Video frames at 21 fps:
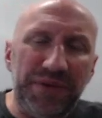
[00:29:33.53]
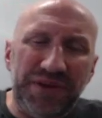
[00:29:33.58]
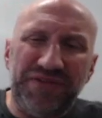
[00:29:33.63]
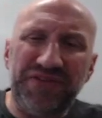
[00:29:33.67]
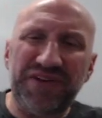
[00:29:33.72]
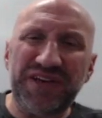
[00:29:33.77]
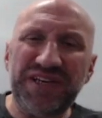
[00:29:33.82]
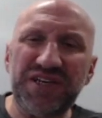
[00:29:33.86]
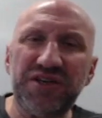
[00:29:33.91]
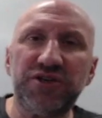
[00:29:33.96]

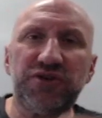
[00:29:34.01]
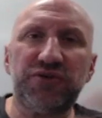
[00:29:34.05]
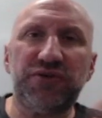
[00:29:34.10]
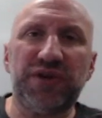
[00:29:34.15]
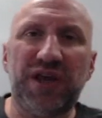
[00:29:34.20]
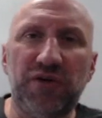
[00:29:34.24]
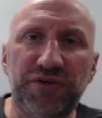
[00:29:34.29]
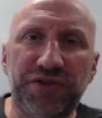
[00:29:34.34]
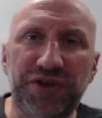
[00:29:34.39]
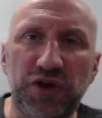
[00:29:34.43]
But if they didn't
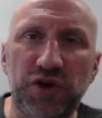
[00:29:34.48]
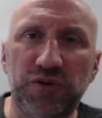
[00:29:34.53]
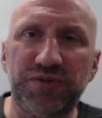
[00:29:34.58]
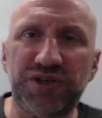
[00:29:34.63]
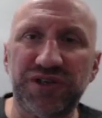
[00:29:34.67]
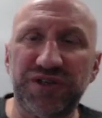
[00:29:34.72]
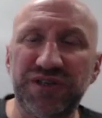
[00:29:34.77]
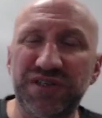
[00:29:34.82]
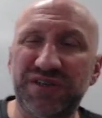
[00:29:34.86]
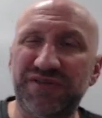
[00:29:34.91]
do the healthy
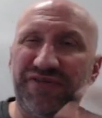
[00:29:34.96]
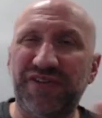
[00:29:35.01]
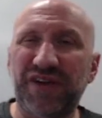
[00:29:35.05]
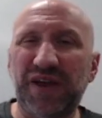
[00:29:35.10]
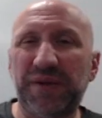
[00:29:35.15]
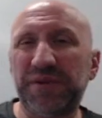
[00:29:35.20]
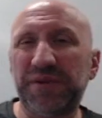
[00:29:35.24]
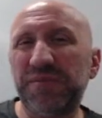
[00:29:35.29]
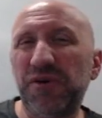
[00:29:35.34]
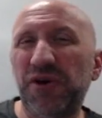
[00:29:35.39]
options, a
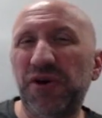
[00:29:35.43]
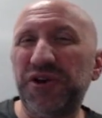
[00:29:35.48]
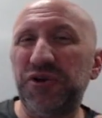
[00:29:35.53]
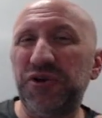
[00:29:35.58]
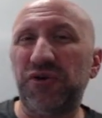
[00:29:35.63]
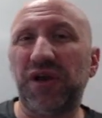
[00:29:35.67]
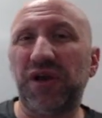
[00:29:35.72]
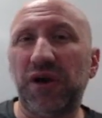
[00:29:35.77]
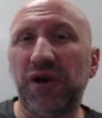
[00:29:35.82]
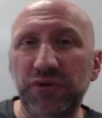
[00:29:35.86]
family
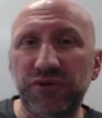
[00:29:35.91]
might not